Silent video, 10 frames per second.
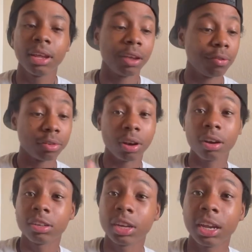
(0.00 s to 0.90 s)
If you're
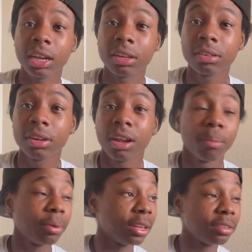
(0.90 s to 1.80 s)
trying to change,
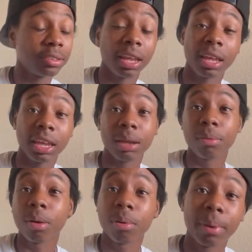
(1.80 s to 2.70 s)
but then Satan keep
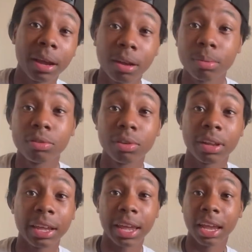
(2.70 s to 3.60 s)
coming back up to you
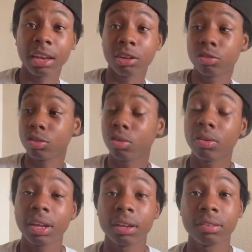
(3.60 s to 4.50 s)
like, hey, you should do
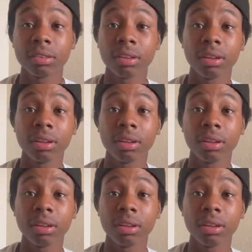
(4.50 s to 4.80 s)
this.